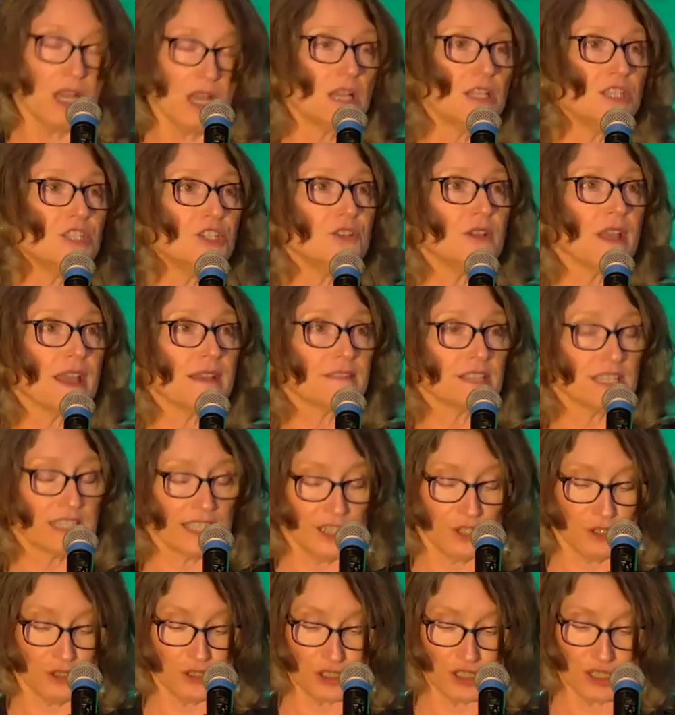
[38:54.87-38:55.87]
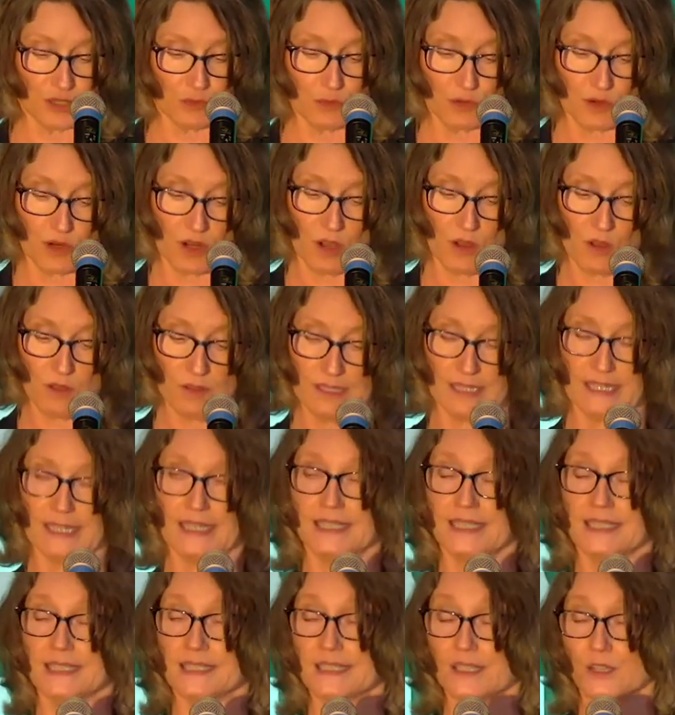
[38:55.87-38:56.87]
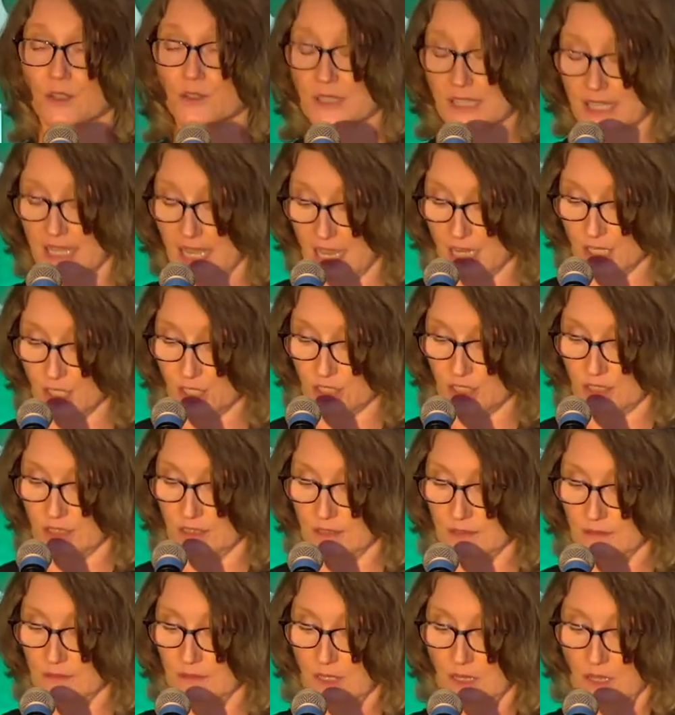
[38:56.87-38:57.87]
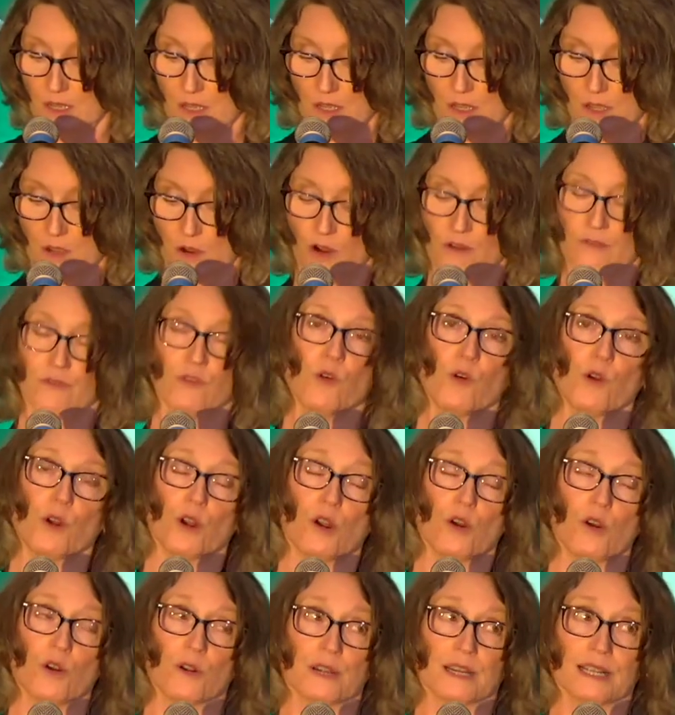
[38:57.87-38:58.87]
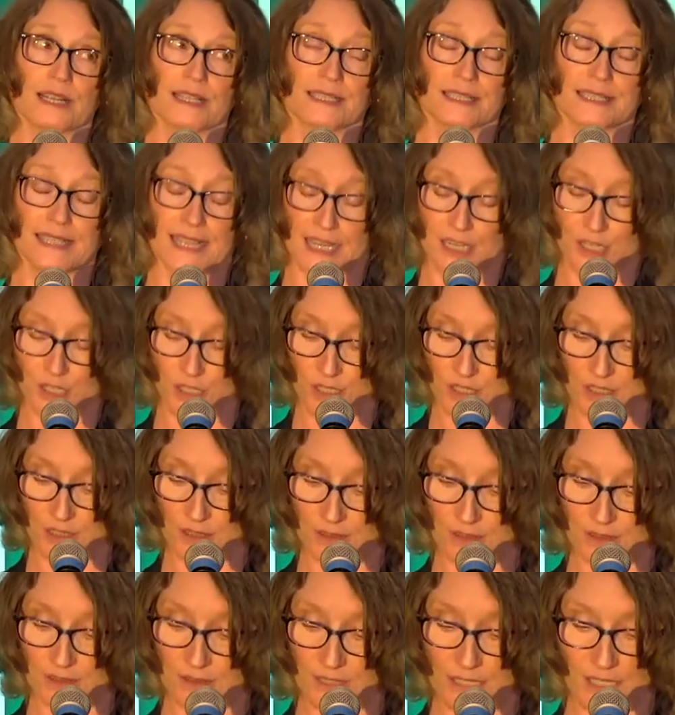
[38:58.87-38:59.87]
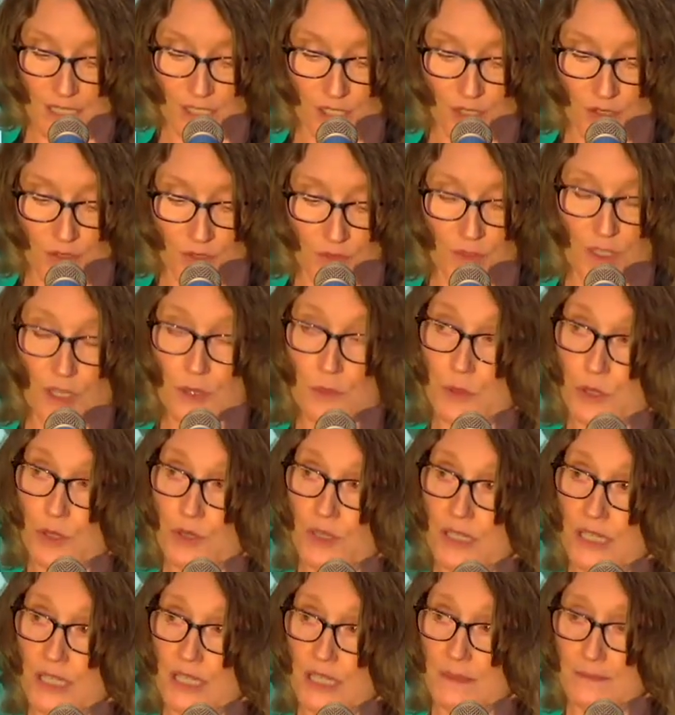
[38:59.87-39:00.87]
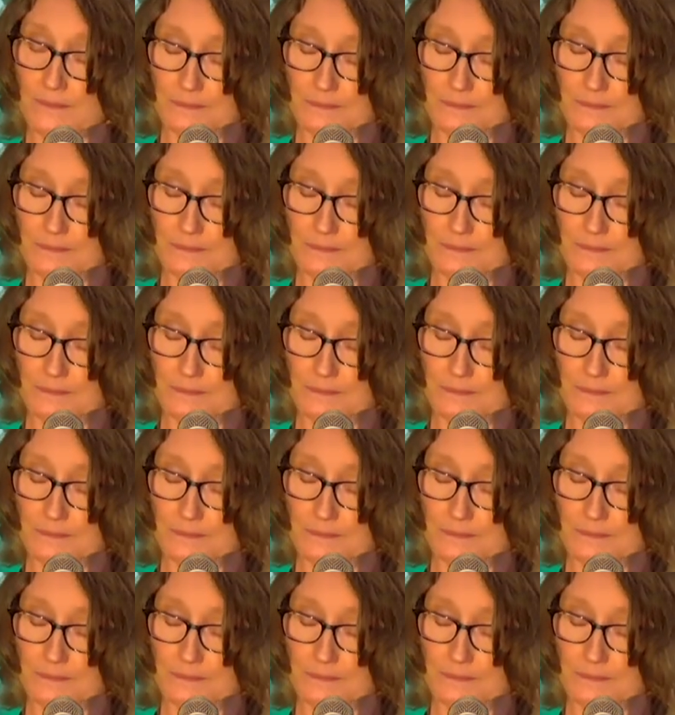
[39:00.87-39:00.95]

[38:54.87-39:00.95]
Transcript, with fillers: Do you have a leadership role in an association or for organization in your community?